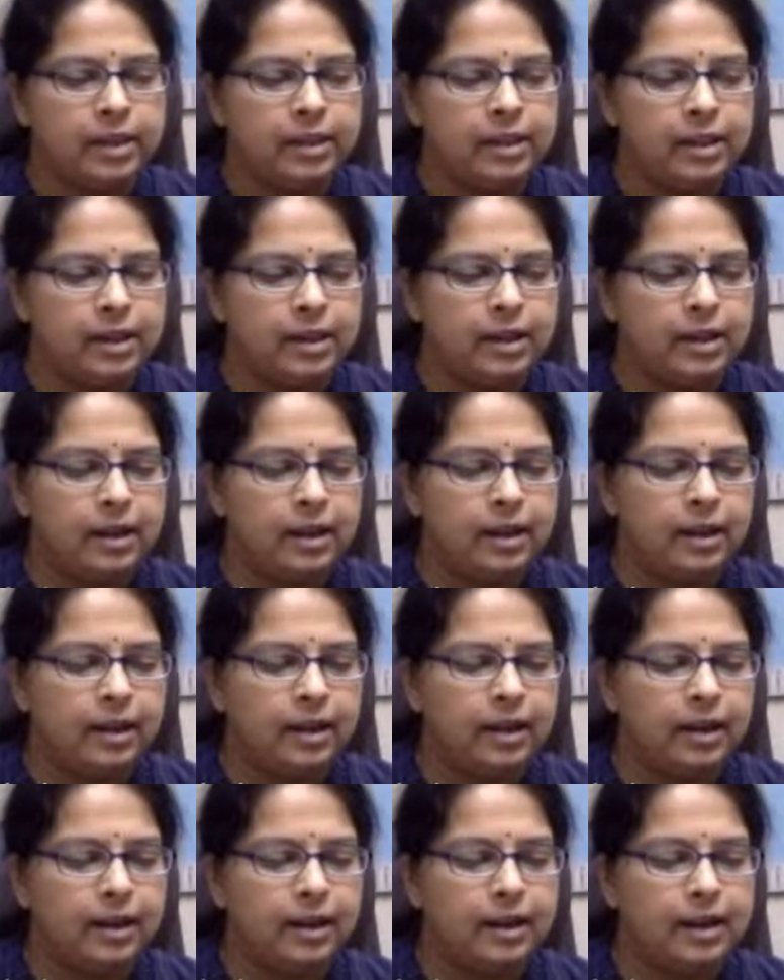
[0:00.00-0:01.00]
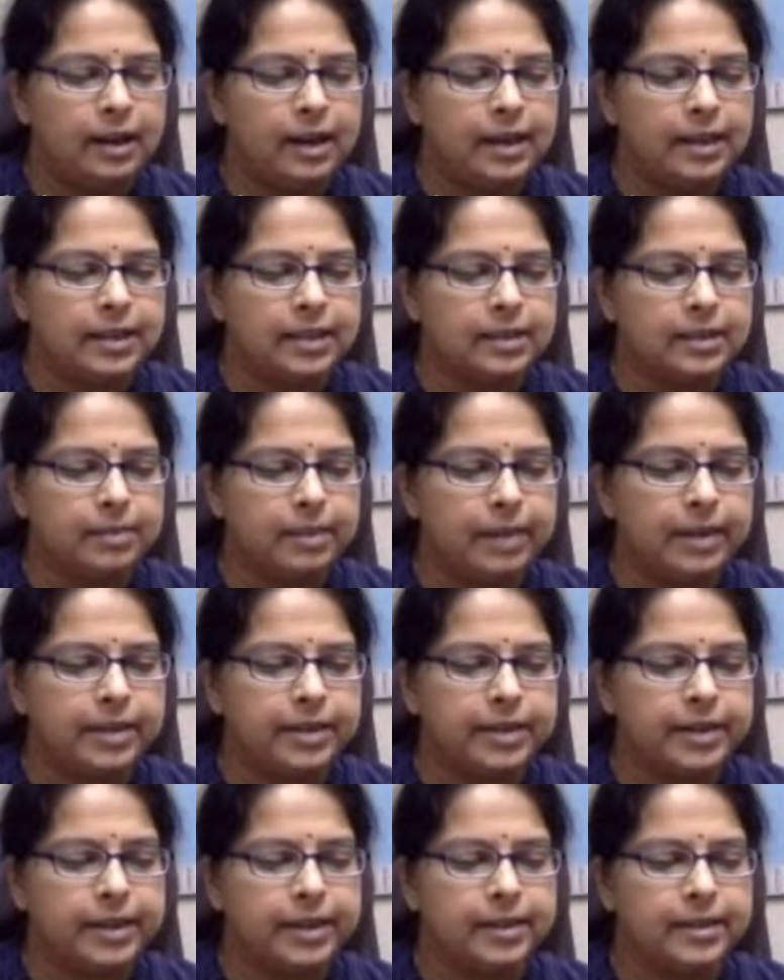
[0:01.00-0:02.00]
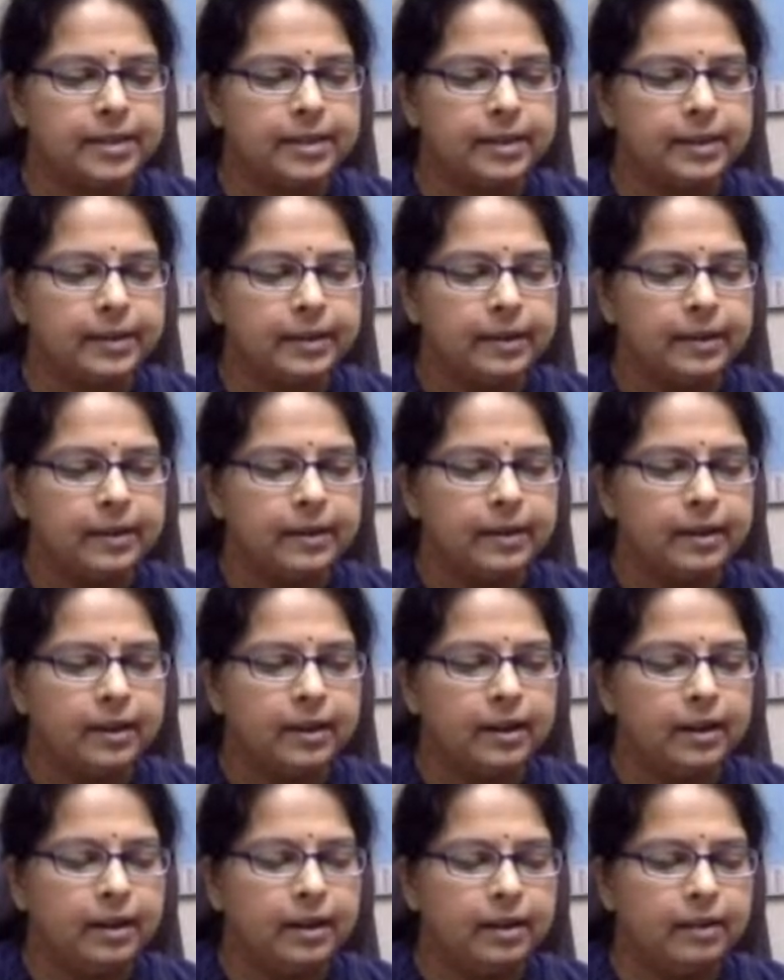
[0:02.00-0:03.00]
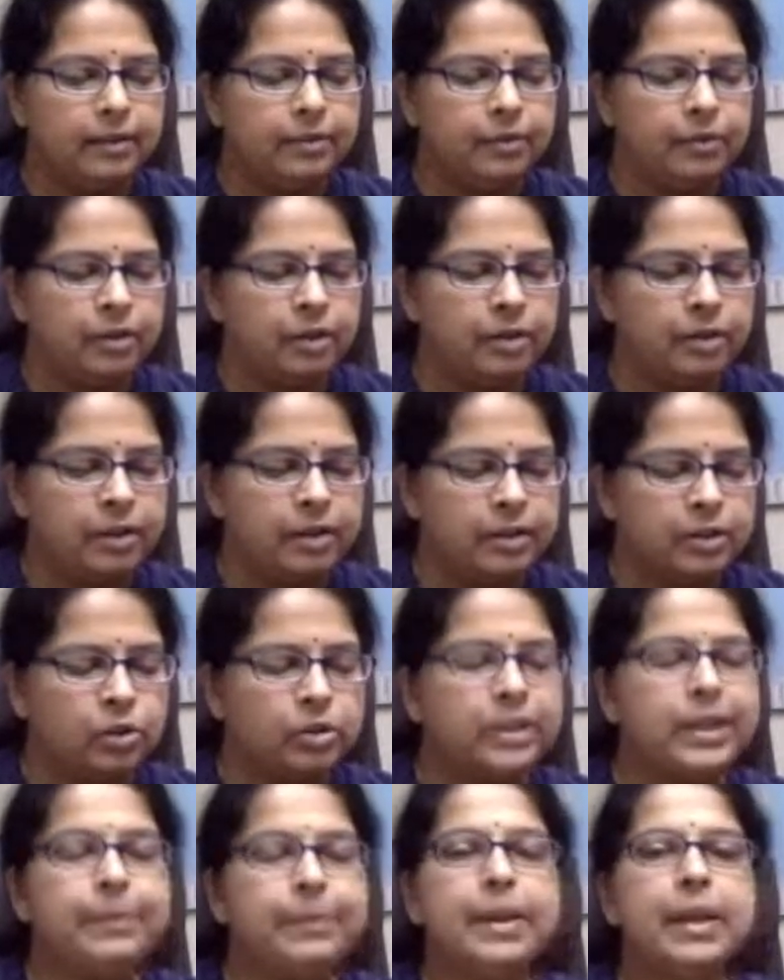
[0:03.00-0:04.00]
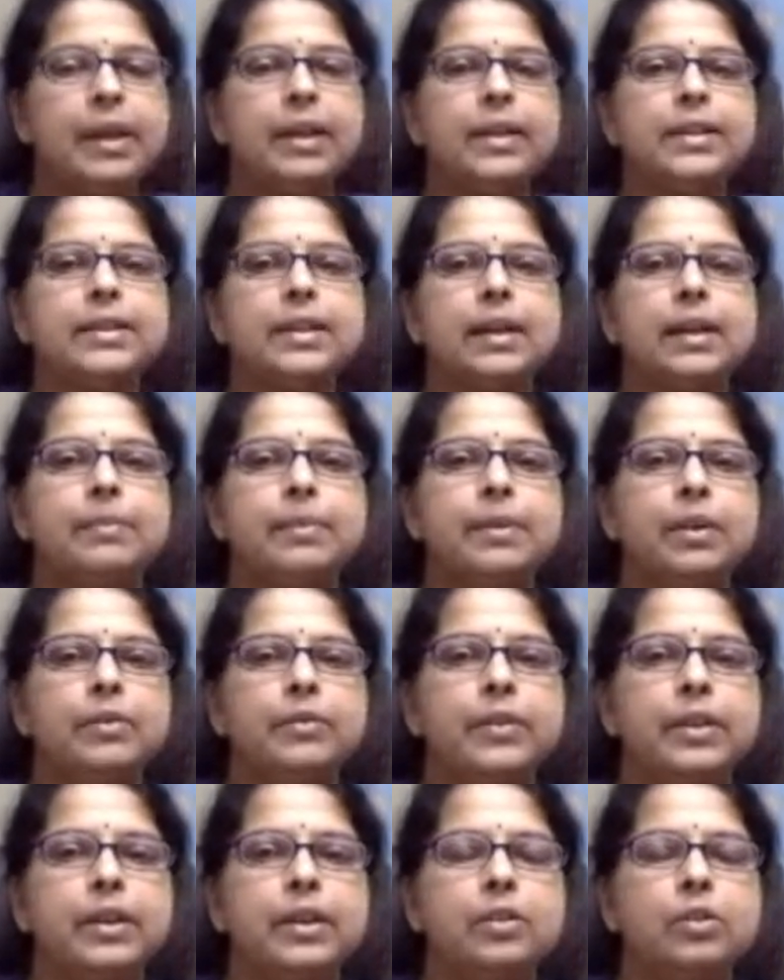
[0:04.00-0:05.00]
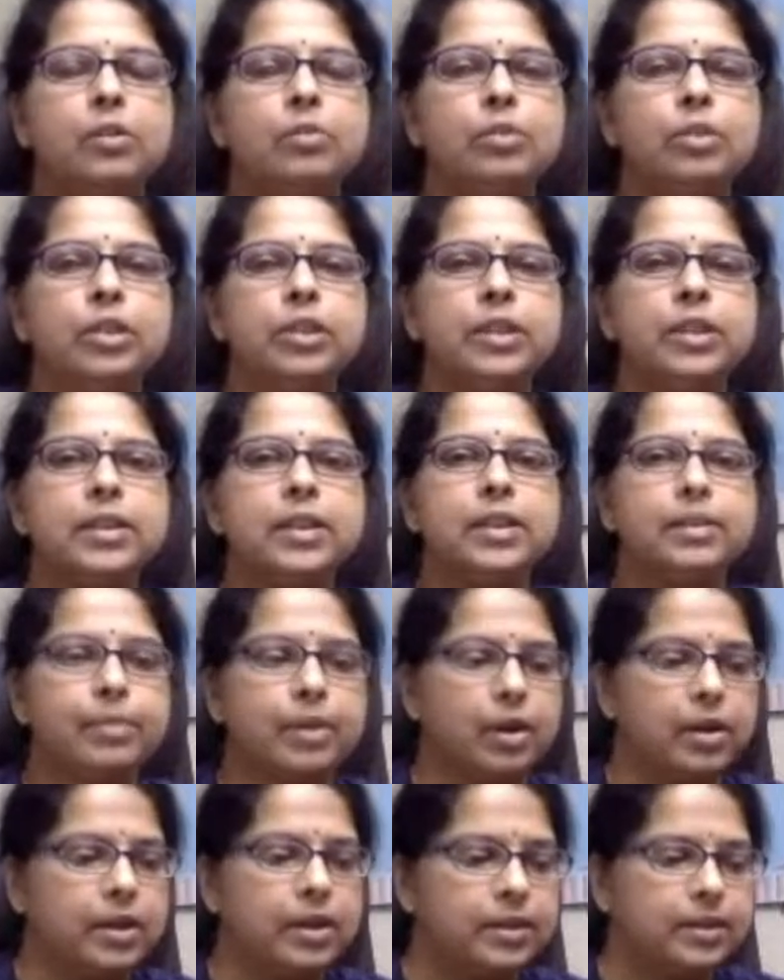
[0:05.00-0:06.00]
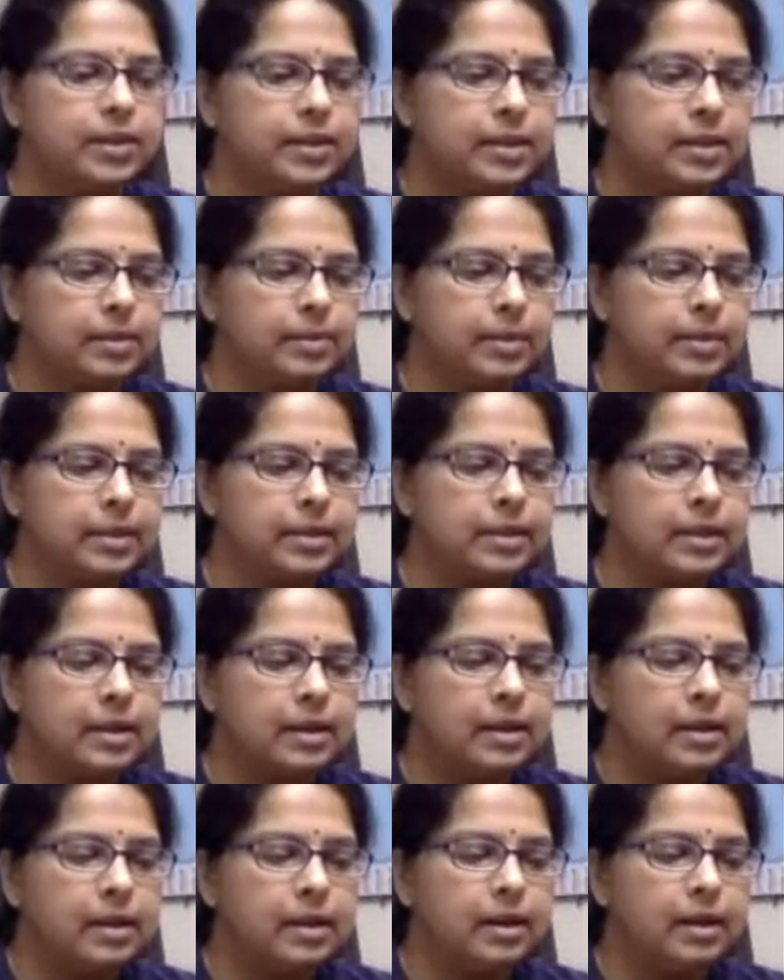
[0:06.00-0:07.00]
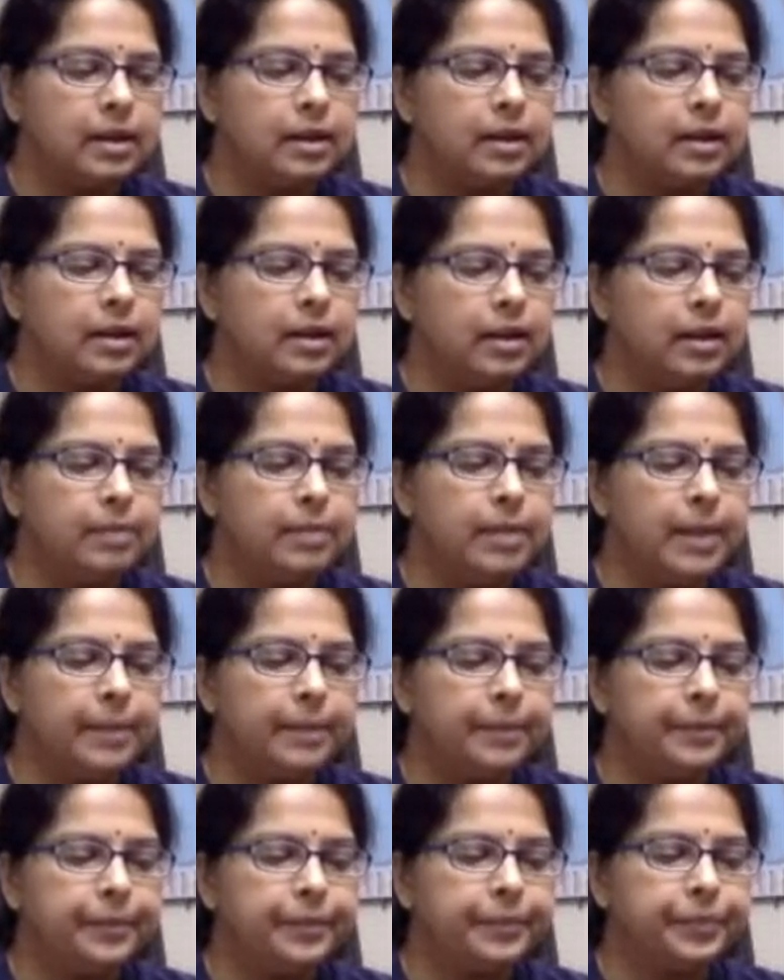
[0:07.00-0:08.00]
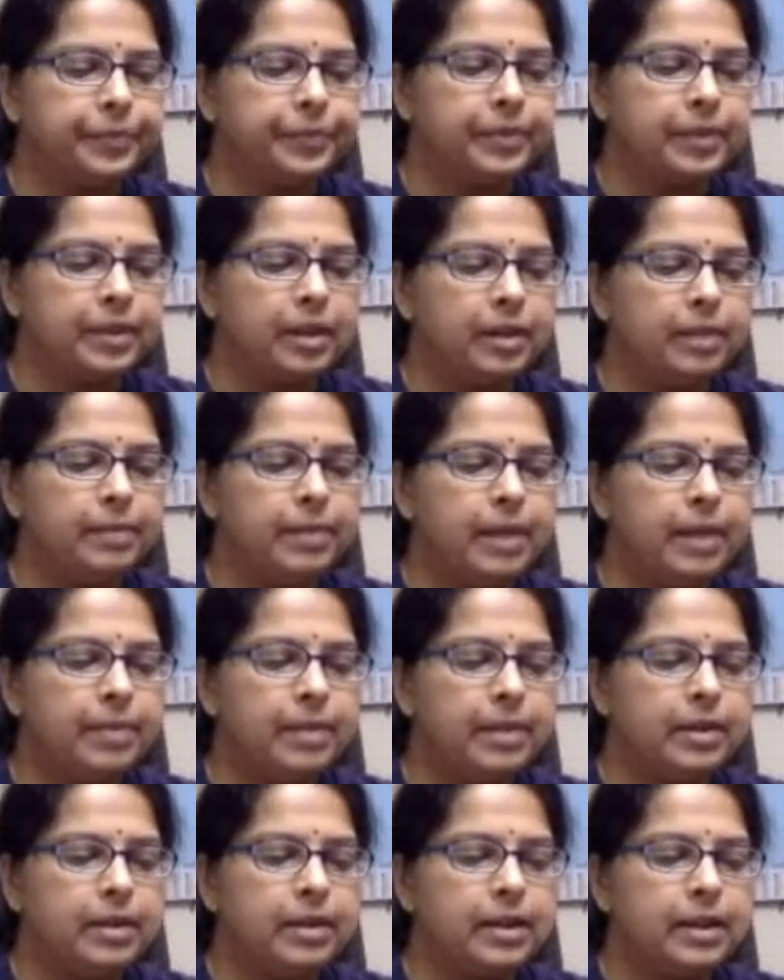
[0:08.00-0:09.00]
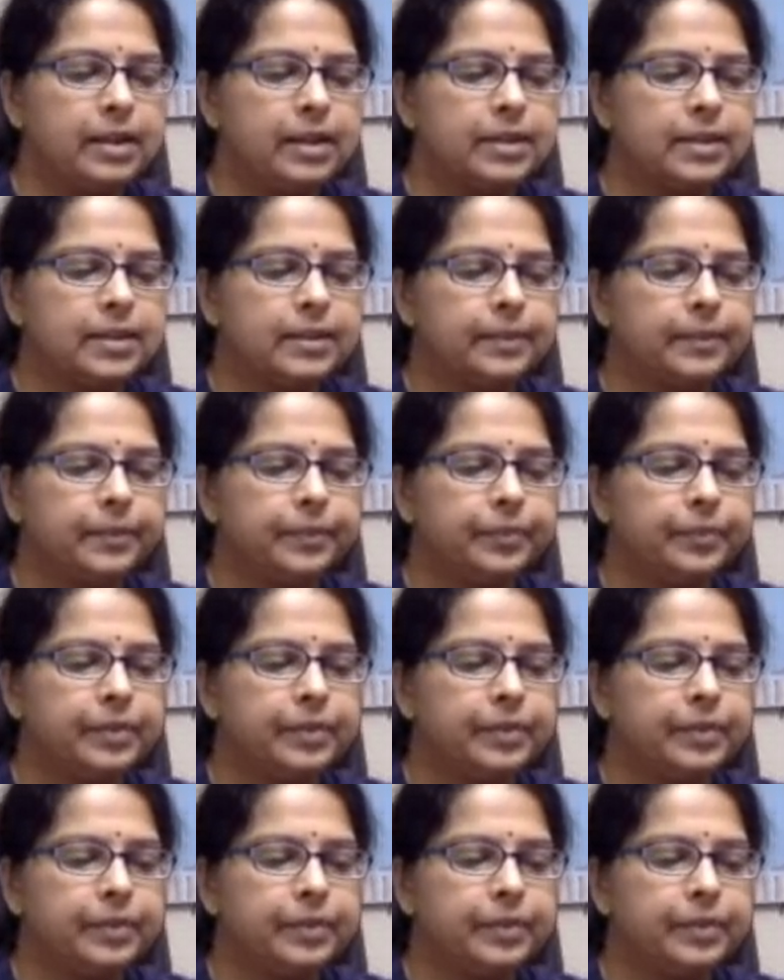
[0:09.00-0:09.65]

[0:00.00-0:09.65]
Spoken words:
the glass matrix, so typical example of an inhomogeneously broadened system is erbium in glass,